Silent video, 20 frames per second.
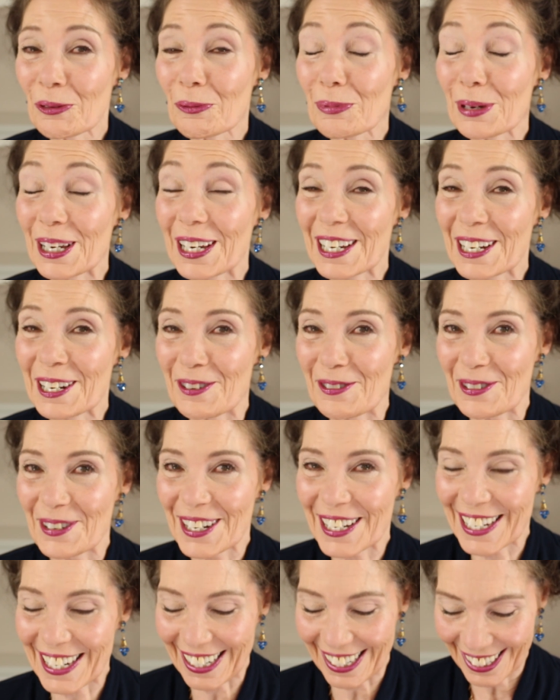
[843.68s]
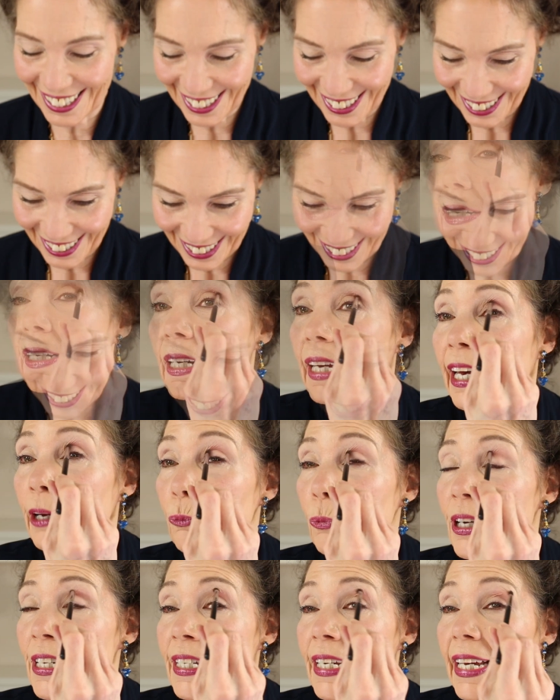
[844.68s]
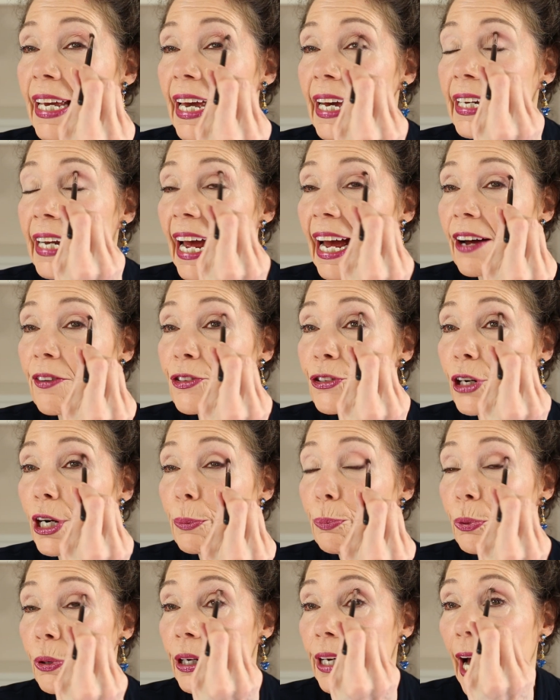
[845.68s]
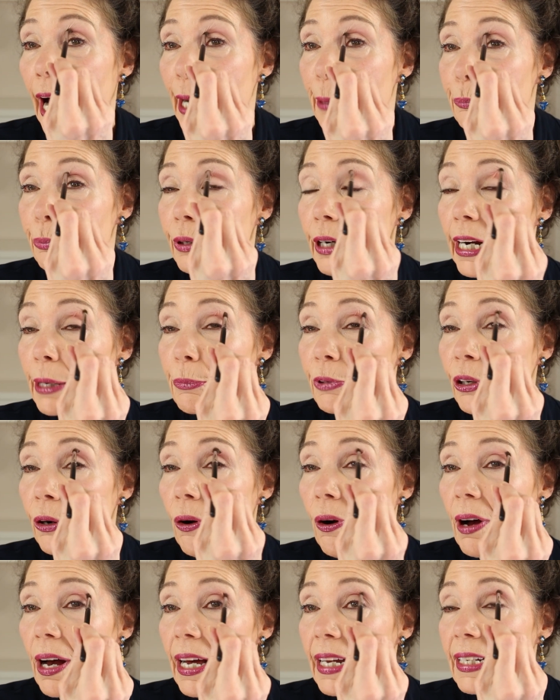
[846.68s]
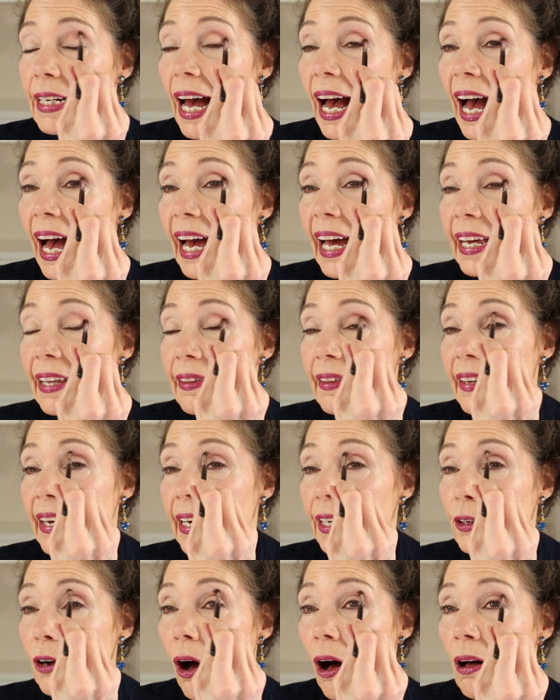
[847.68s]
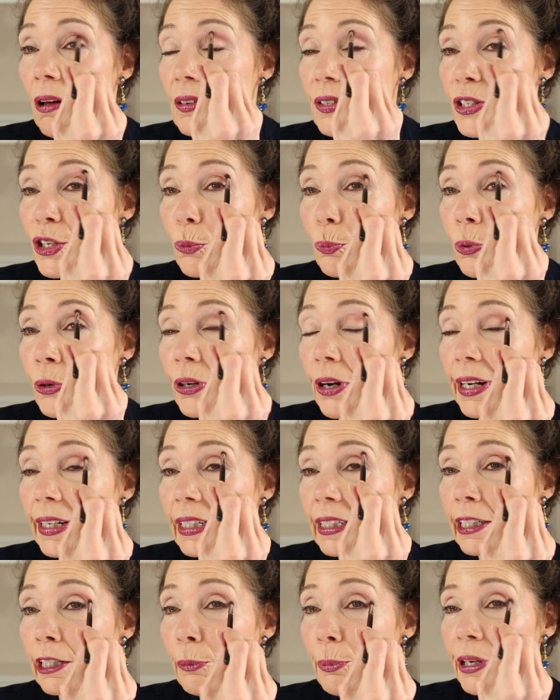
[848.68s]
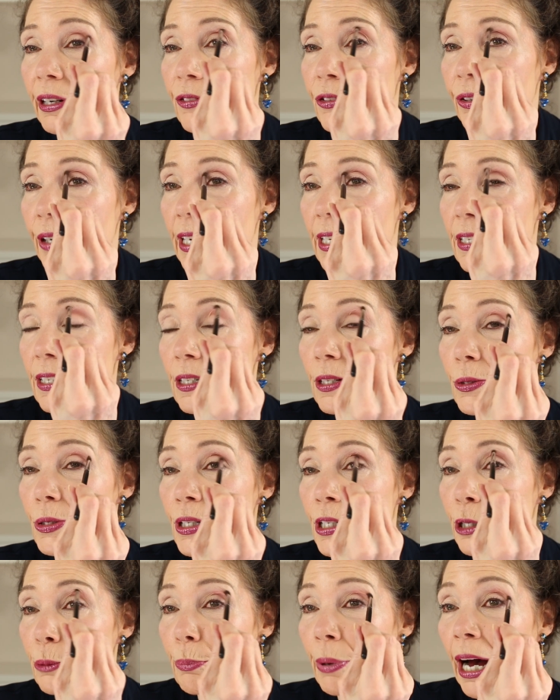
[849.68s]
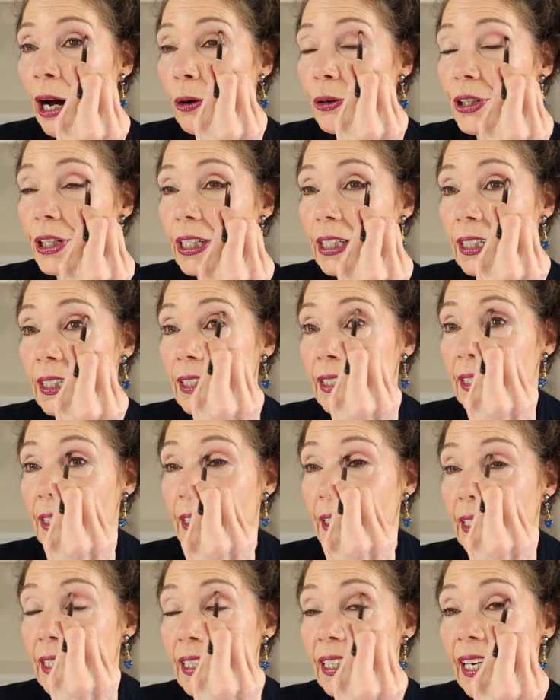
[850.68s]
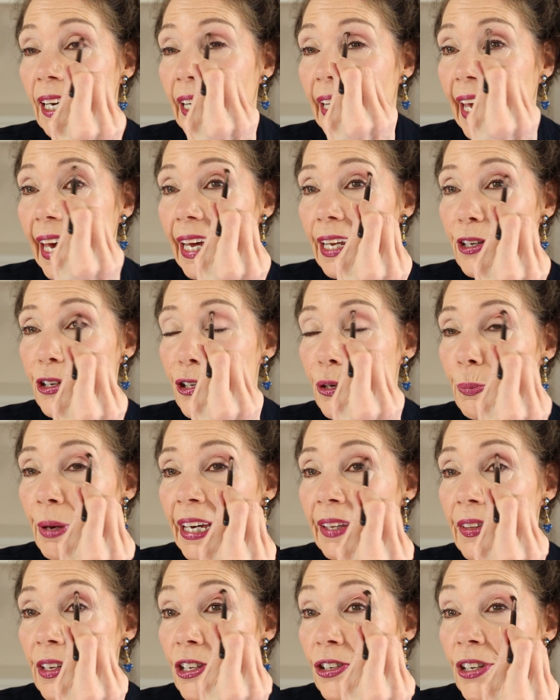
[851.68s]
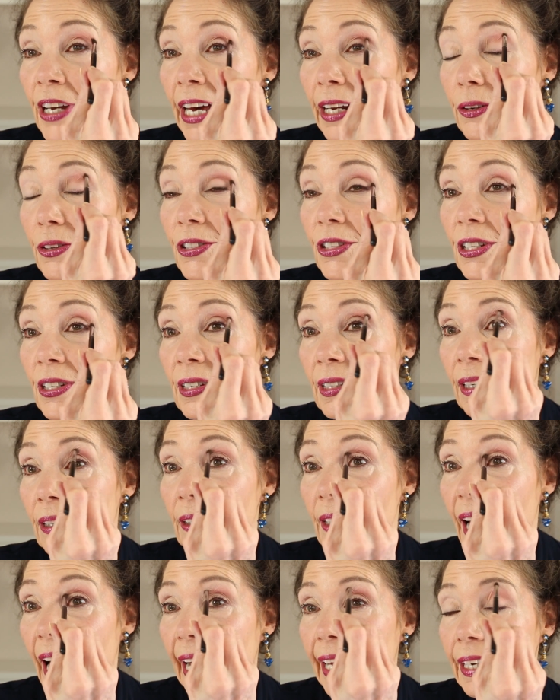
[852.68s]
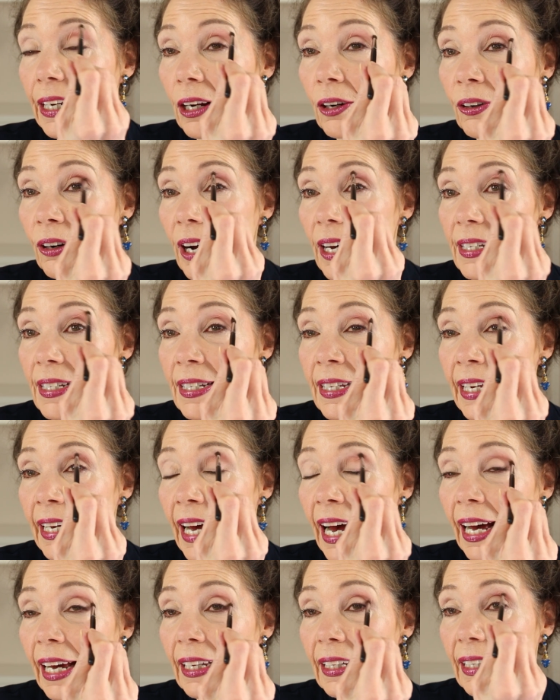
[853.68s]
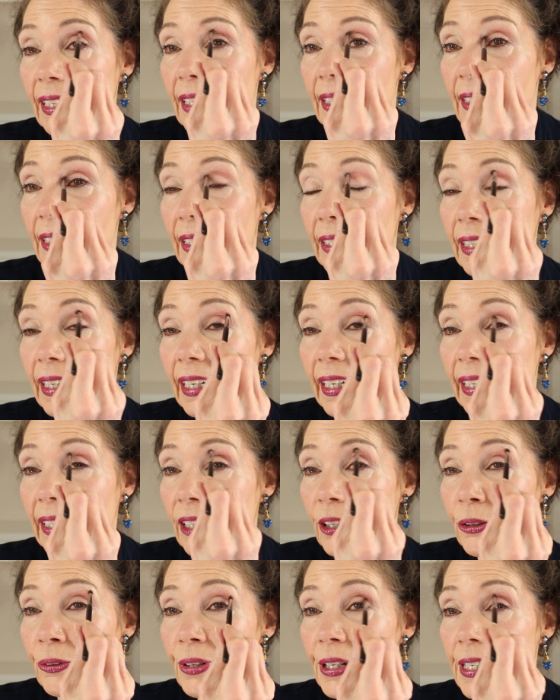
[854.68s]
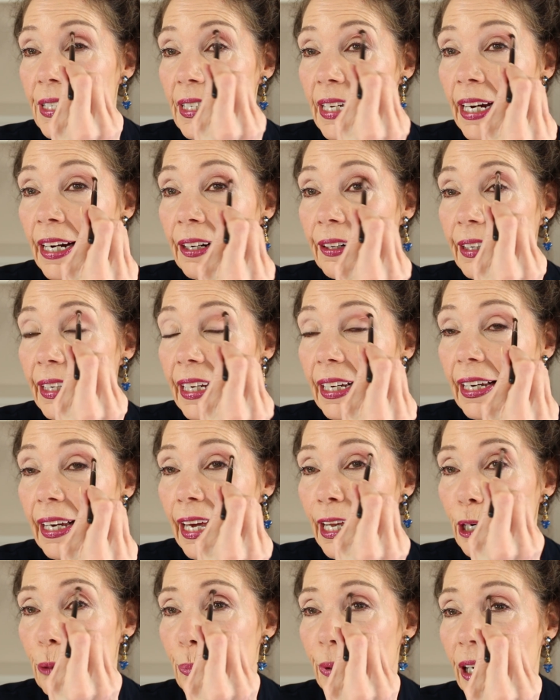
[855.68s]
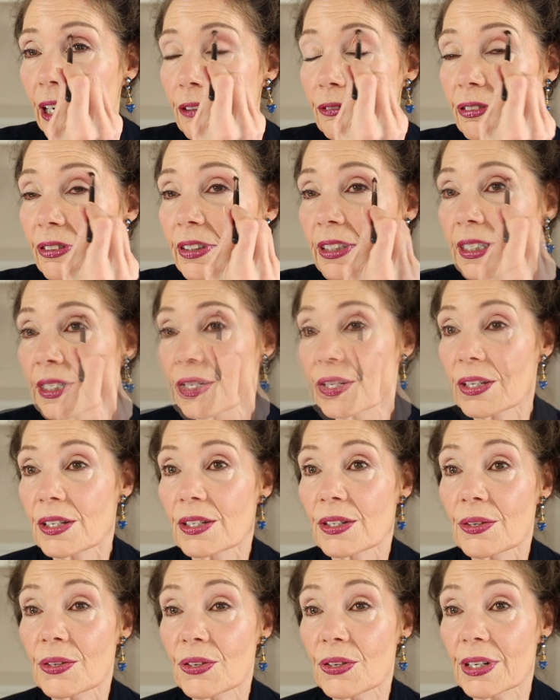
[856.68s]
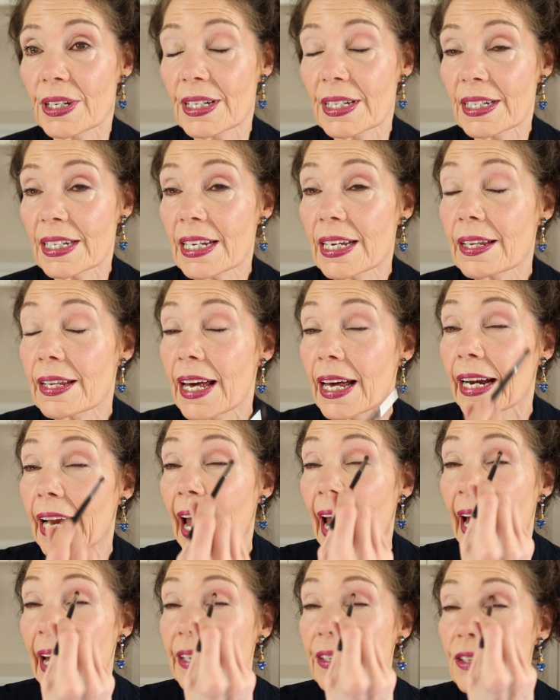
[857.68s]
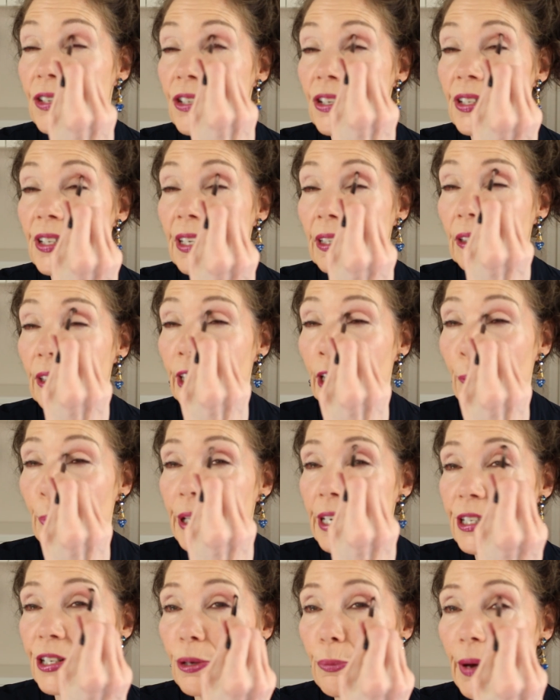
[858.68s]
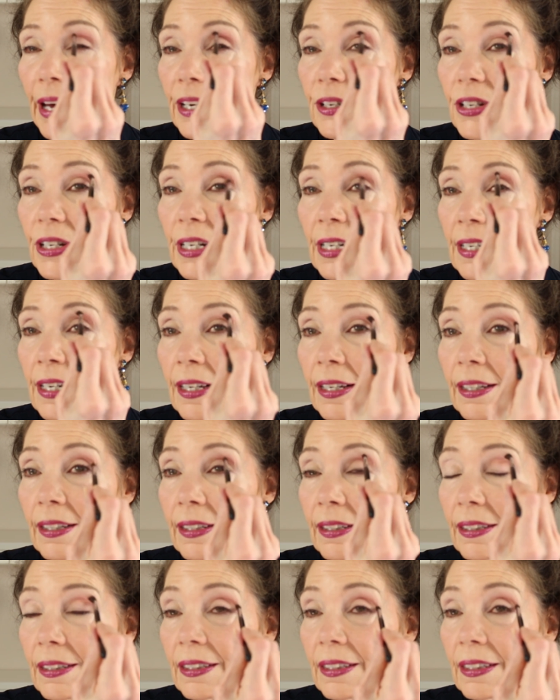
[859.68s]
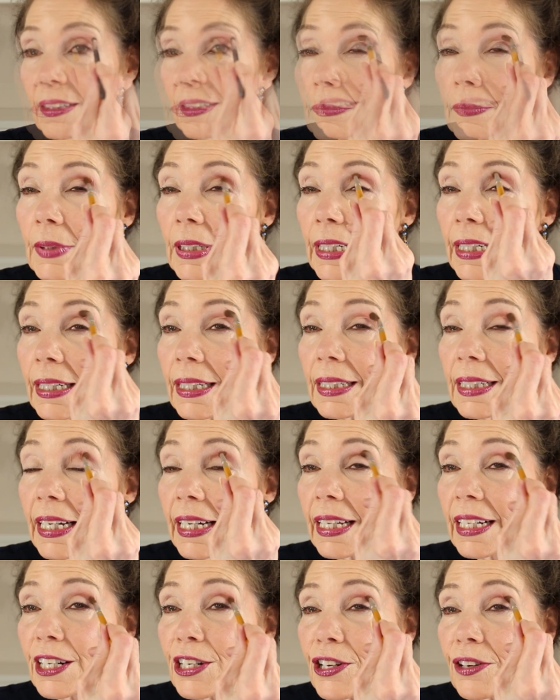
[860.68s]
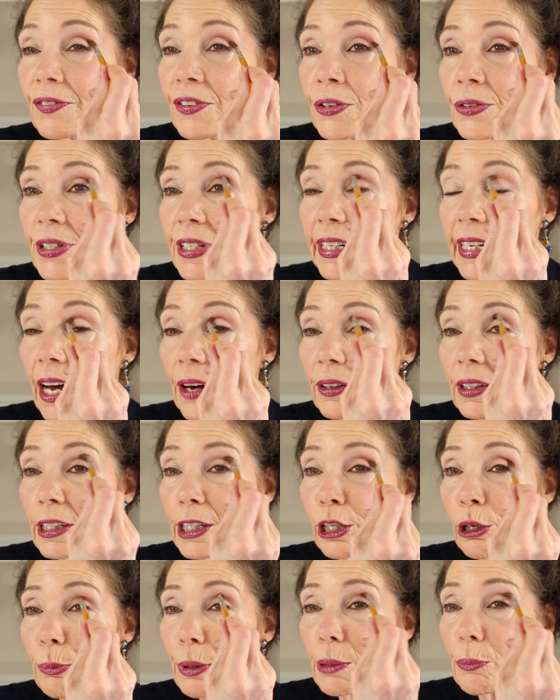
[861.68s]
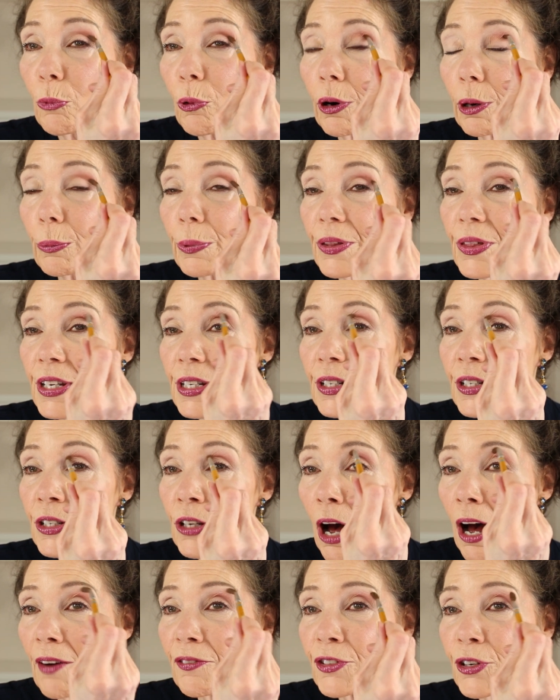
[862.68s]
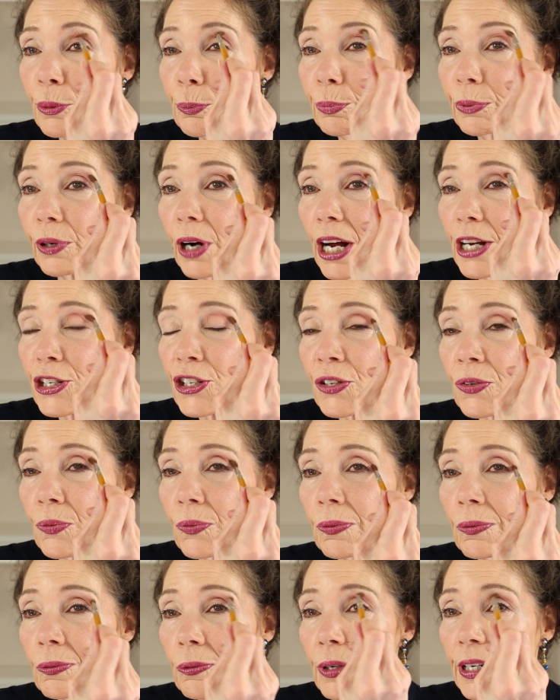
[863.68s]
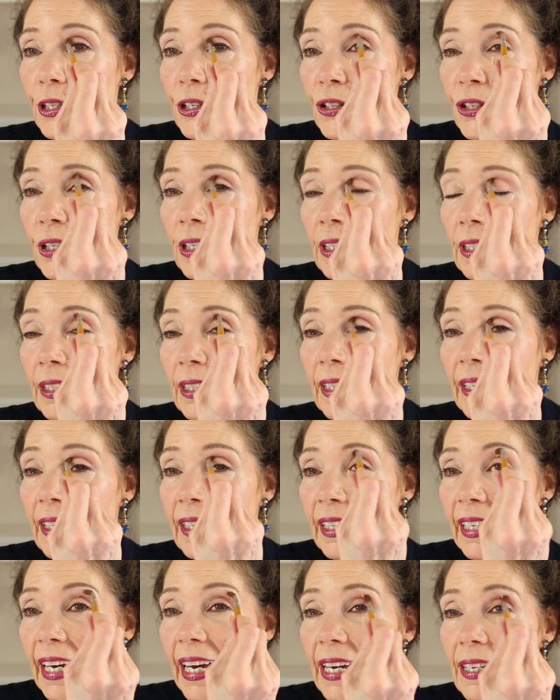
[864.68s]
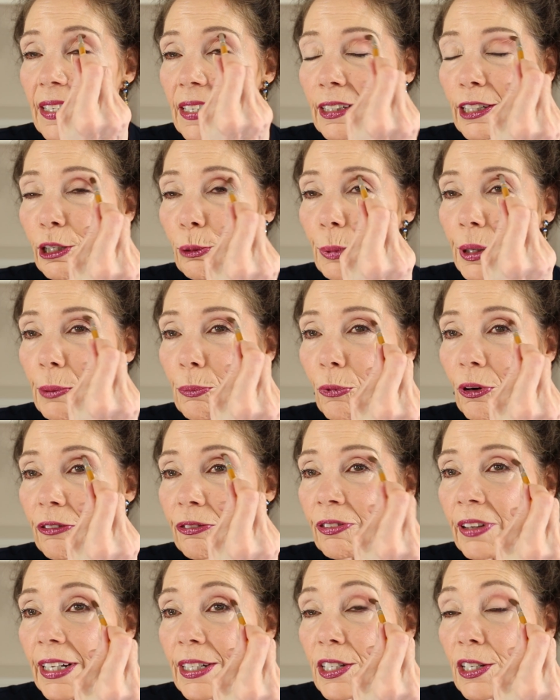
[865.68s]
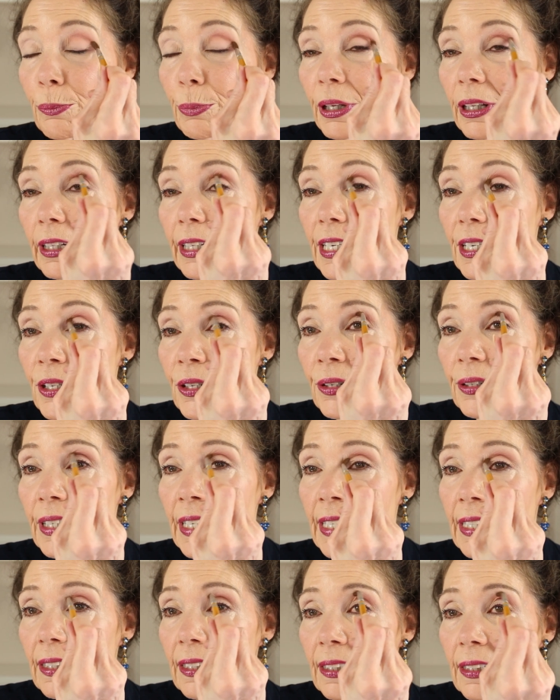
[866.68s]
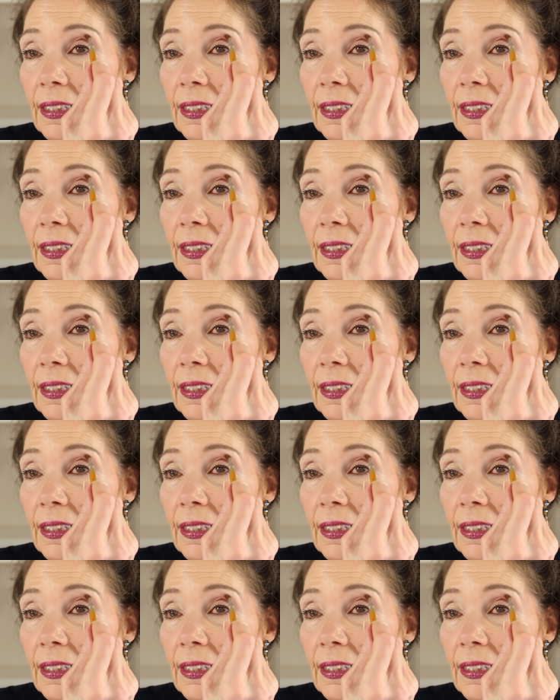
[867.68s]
will be interesting. And once again, after I put eye primer on, I then also put on a little bit of translucent powder, again to make these shadows just glide across the eyelid and the crease area and above. So as you can see, that adds just a little bit of dimension, and I'm going to diffuse it out a little bit more with this softer brush, which has a little bit more flexibility to it.